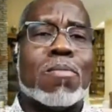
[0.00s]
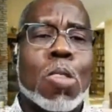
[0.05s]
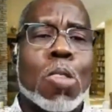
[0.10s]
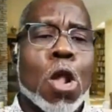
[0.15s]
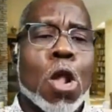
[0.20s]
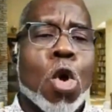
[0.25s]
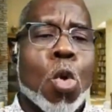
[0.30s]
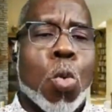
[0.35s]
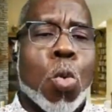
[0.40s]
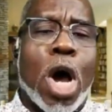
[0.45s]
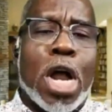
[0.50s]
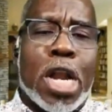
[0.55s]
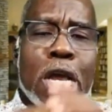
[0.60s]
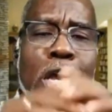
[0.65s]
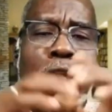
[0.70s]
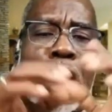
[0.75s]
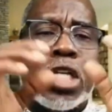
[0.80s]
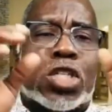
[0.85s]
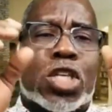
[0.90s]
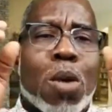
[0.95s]
What
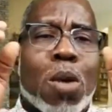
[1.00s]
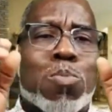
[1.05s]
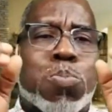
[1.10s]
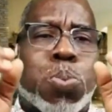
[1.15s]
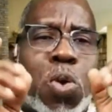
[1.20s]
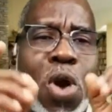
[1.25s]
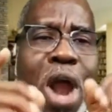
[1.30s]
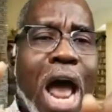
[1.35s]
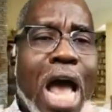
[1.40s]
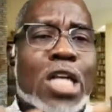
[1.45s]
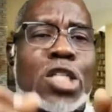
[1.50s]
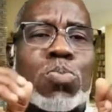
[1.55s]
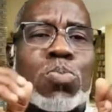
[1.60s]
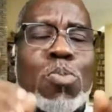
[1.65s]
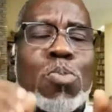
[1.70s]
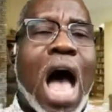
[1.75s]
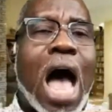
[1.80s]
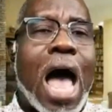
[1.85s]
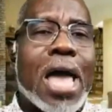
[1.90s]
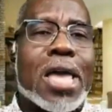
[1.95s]
he's impressed
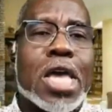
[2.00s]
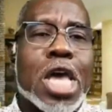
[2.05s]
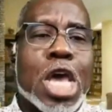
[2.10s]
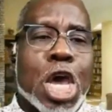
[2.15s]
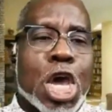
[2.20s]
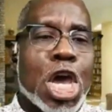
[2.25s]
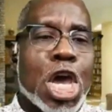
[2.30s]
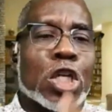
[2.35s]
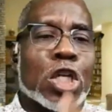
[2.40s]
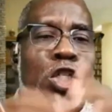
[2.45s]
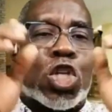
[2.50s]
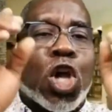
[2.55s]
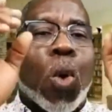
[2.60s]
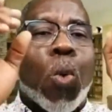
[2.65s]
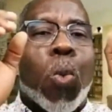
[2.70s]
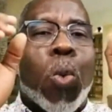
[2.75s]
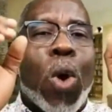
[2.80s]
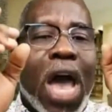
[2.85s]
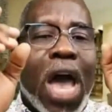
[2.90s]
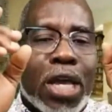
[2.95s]
by is the
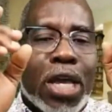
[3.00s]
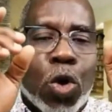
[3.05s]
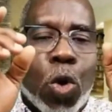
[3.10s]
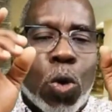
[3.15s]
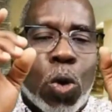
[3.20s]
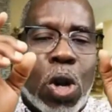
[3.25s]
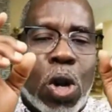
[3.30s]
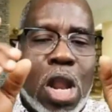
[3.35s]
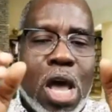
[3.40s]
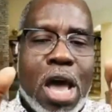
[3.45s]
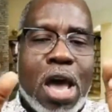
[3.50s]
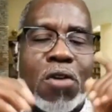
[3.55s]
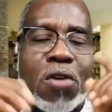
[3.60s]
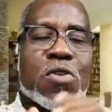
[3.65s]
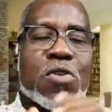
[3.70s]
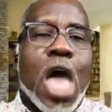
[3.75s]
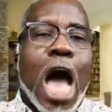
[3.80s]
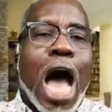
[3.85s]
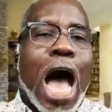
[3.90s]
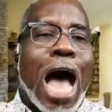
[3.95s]
way you live
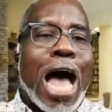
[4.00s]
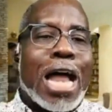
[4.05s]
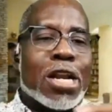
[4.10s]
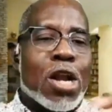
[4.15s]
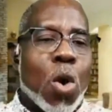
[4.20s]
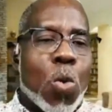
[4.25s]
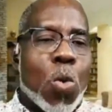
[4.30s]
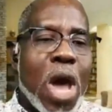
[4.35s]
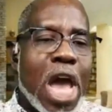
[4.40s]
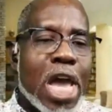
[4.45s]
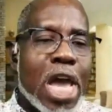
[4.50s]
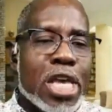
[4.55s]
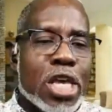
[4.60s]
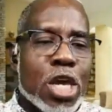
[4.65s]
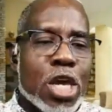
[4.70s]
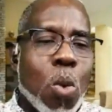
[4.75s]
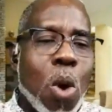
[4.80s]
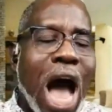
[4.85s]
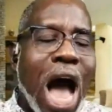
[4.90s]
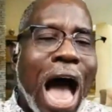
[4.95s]
and the way you
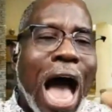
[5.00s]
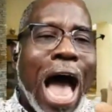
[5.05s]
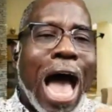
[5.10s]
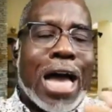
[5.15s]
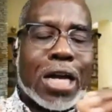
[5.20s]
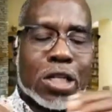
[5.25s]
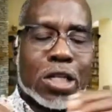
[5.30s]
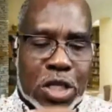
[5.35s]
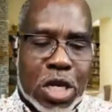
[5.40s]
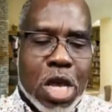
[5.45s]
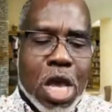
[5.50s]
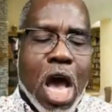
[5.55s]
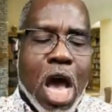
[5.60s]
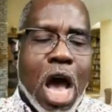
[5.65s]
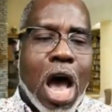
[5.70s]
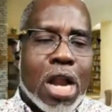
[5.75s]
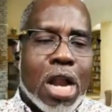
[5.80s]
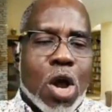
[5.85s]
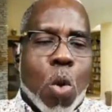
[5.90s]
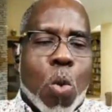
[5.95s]
act and
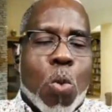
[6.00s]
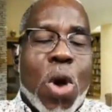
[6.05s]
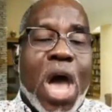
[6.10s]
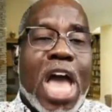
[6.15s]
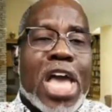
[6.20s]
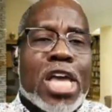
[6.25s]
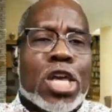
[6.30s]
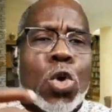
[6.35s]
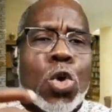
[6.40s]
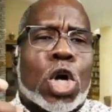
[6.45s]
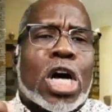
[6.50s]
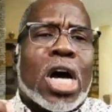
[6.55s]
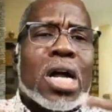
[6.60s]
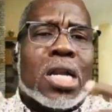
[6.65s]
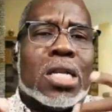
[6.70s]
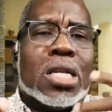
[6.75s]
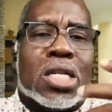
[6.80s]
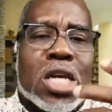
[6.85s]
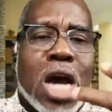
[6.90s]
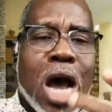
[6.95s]
the way you
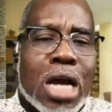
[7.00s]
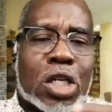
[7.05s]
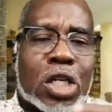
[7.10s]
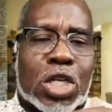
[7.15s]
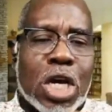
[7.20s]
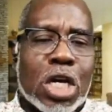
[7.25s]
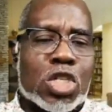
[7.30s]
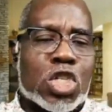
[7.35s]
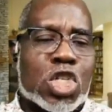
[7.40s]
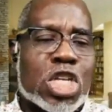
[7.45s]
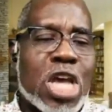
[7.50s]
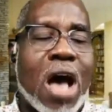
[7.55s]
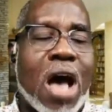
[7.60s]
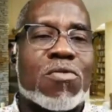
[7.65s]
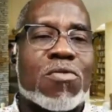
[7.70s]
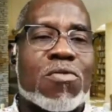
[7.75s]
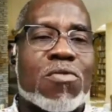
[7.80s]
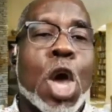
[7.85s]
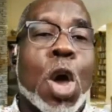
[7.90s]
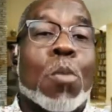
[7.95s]
conduct yourself.
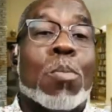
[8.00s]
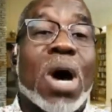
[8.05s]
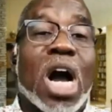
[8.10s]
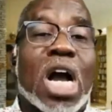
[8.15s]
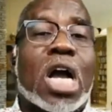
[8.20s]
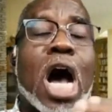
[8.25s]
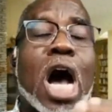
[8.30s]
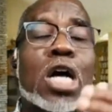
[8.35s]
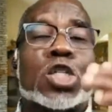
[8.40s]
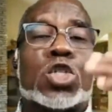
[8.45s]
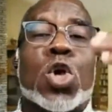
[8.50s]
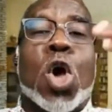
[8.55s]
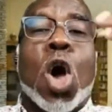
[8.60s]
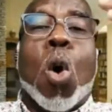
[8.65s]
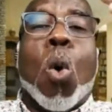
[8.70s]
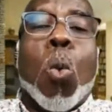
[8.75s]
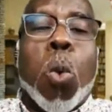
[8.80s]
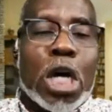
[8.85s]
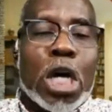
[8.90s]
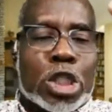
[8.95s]
Because
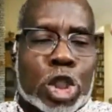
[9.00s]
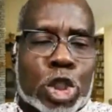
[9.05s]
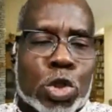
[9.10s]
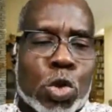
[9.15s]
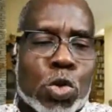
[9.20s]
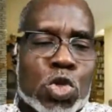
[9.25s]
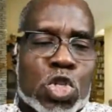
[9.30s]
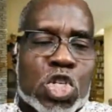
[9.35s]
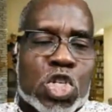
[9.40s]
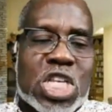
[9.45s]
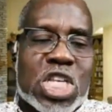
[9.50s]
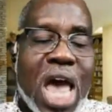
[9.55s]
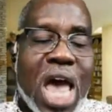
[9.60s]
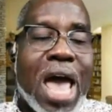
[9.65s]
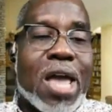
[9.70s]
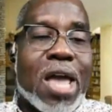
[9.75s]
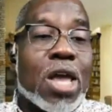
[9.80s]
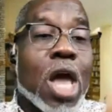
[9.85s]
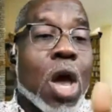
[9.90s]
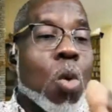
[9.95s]
what you say
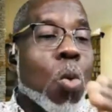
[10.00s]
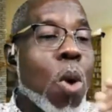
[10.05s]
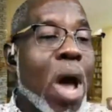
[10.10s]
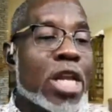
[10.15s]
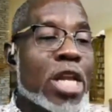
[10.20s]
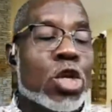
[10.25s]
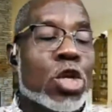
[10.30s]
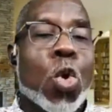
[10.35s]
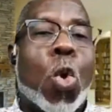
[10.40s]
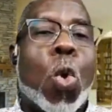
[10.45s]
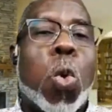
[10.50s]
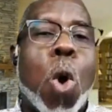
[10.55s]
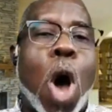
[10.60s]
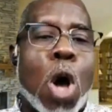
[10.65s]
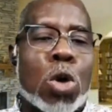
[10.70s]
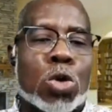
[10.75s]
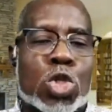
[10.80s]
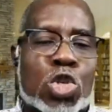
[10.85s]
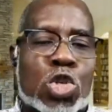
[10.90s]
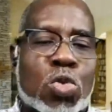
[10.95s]
when you quote
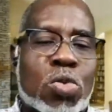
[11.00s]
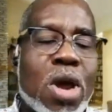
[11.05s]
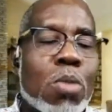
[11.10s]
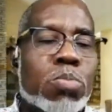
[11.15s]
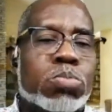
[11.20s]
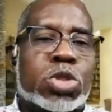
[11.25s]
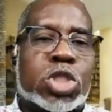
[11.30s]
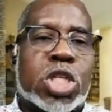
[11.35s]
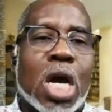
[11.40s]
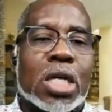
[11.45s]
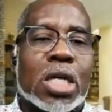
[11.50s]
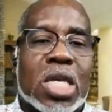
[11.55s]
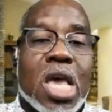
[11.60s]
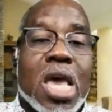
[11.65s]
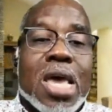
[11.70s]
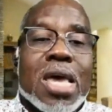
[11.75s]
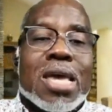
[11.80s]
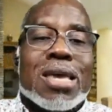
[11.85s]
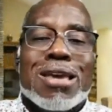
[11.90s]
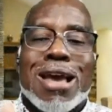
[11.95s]
scriptures,
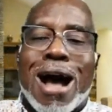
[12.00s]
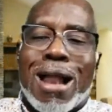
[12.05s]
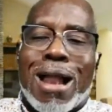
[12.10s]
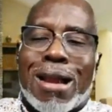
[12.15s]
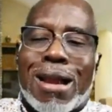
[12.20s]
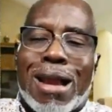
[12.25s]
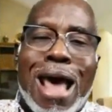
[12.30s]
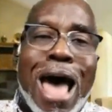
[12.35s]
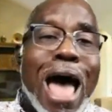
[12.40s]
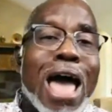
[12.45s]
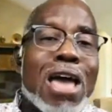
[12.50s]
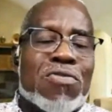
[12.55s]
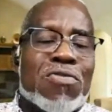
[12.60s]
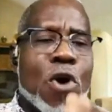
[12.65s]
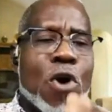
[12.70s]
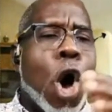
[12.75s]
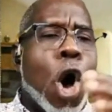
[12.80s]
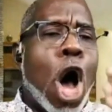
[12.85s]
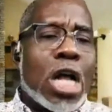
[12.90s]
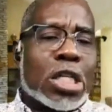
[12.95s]
your life
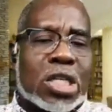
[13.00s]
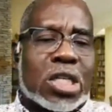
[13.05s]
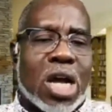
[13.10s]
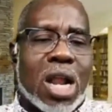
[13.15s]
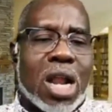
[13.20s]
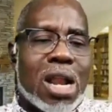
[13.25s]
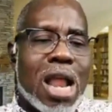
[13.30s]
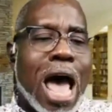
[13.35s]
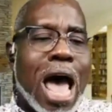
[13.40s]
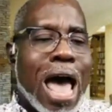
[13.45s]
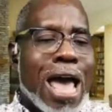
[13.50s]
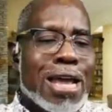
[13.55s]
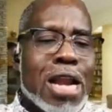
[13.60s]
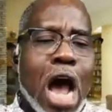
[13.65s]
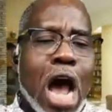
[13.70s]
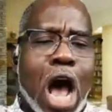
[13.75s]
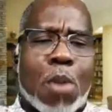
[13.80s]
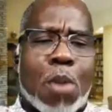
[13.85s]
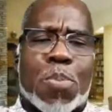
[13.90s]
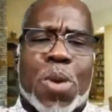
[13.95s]
ought to line
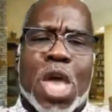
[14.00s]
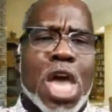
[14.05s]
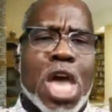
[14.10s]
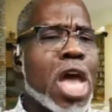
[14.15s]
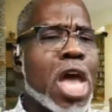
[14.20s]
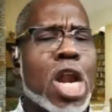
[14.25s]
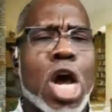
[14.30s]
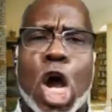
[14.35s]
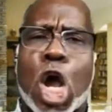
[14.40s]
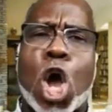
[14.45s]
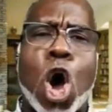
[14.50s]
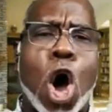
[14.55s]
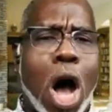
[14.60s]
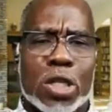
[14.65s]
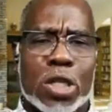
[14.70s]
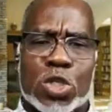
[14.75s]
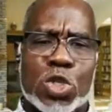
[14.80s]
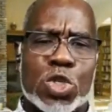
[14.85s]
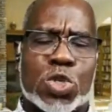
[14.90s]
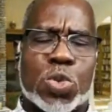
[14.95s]
up in
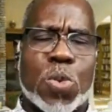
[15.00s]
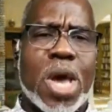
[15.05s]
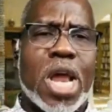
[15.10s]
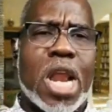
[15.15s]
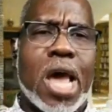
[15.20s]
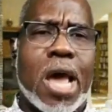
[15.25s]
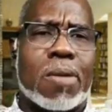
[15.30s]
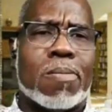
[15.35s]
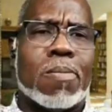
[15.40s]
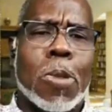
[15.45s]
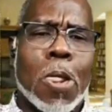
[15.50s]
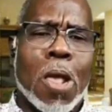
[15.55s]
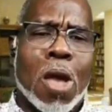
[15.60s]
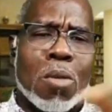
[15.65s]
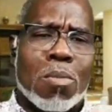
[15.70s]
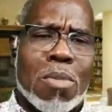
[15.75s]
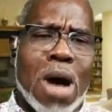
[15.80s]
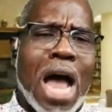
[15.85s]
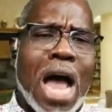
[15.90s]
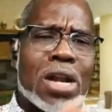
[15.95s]
accordance with it.
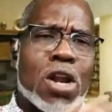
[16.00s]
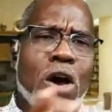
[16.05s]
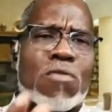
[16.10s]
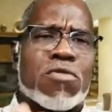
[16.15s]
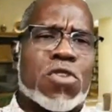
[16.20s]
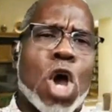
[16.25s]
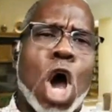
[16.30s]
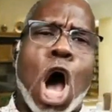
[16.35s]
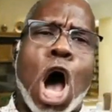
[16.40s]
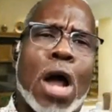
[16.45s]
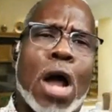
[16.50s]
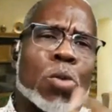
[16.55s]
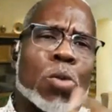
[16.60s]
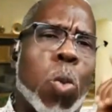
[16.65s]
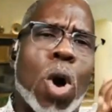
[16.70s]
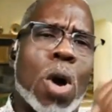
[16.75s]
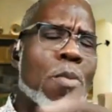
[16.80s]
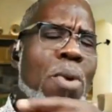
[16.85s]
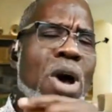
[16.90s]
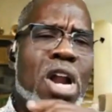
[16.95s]
Man of God,
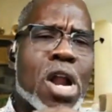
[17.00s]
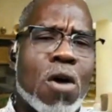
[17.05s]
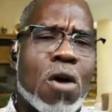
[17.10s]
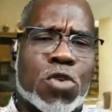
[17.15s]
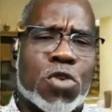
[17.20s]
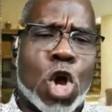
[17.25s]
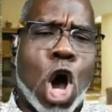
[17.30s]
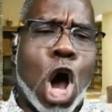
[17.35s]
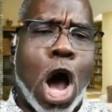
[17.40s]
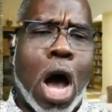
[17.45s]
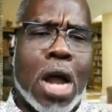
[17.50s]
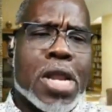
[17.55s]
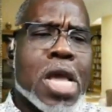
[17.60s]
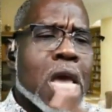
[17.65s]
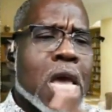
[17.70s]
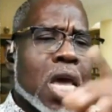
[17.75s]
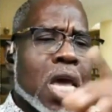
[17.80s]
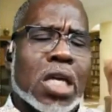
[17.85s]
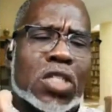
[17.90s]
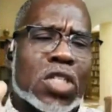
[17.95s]
woman of God,
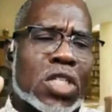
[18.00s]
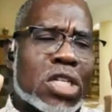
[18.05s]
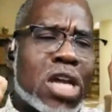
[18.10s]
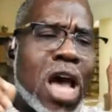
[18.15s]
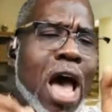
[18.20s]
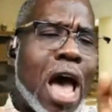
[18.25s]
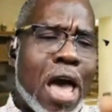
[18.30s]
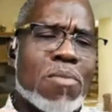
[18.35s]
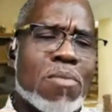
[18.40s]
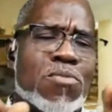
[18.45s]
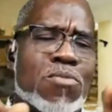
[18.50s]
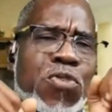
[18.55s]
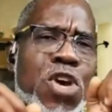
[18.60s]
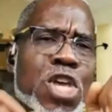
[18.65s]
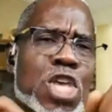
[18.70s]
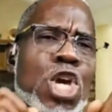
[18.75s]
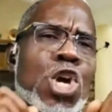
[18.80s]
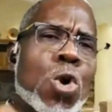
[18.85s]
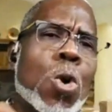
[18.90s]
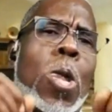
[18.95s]
it's time for
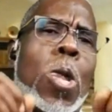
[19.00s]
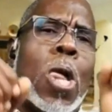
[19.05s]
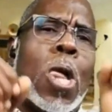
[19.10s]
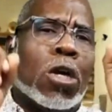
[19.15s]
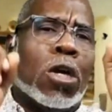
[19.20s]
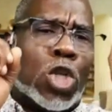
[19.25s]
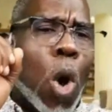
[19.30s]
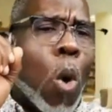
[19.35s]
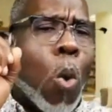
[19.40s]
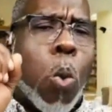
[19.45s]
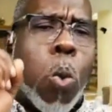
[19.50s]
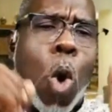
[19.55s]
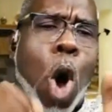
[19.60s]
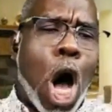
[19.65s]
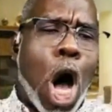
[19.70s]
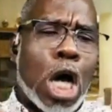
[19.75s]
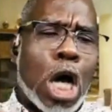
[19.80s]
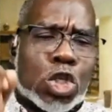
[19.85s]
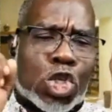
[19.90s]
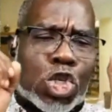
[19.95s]
you to walk
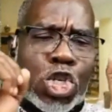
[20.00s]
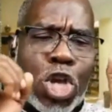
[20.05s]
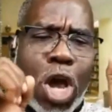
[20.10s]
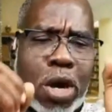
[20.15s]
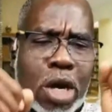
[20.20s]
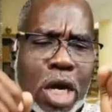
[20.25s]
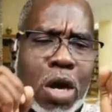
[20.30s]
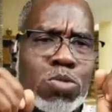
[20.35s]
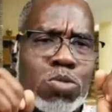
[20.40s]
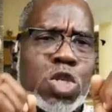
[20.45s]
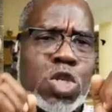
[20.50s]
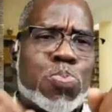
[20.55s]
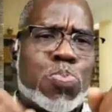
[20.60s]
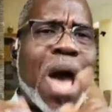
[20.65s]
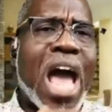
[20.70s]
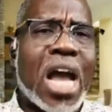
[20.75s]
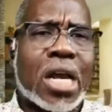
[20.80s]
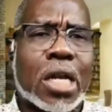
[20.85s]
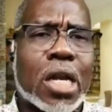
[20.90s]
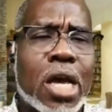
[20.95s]

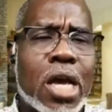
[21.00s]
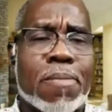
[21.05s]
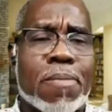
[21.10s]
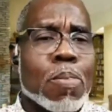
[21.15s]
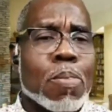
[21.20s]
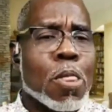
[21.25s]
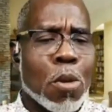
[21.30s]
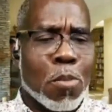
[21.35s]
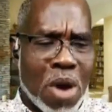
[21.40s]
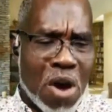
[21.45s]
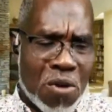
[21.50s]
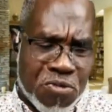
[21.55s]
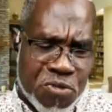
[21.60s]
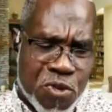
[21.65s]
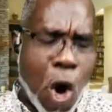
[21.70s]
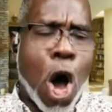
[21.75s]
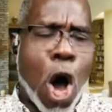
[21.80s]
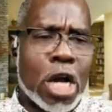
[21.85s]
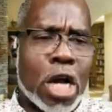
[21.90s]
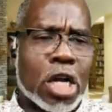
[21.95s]
circumspectly
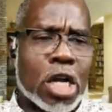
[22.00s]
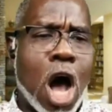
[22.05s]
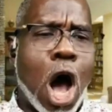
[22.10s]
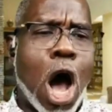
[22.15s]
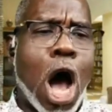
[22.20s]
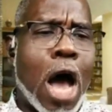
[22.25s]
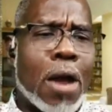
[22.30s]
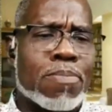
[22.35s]
before God.